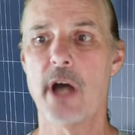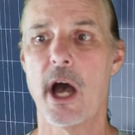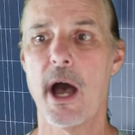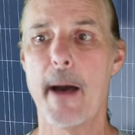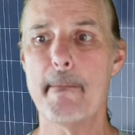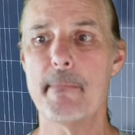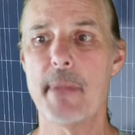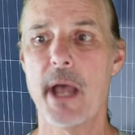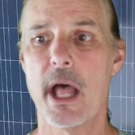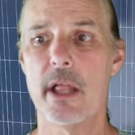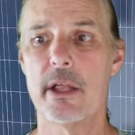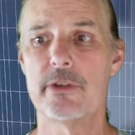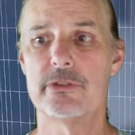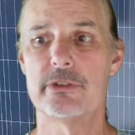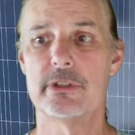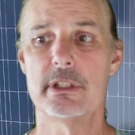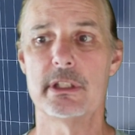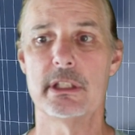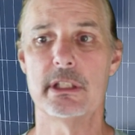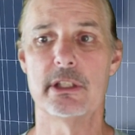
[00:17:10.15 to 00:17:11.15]
top
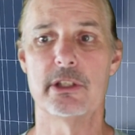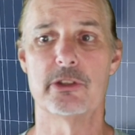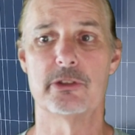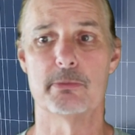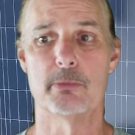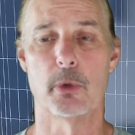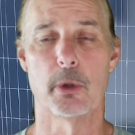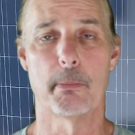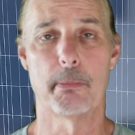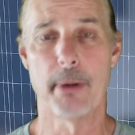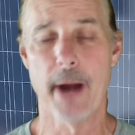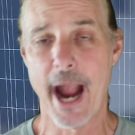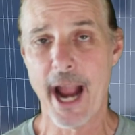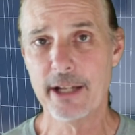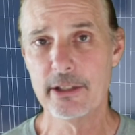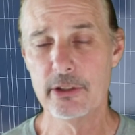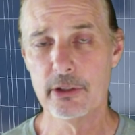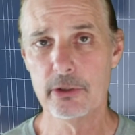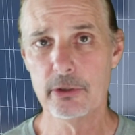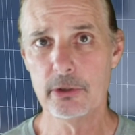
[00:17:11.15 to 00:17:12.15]
balancing is more
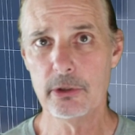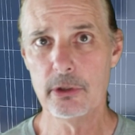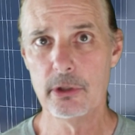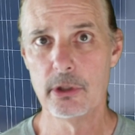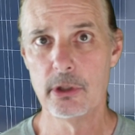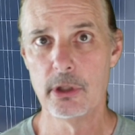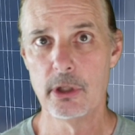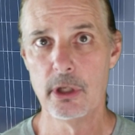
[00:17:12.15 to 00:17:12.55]
practical.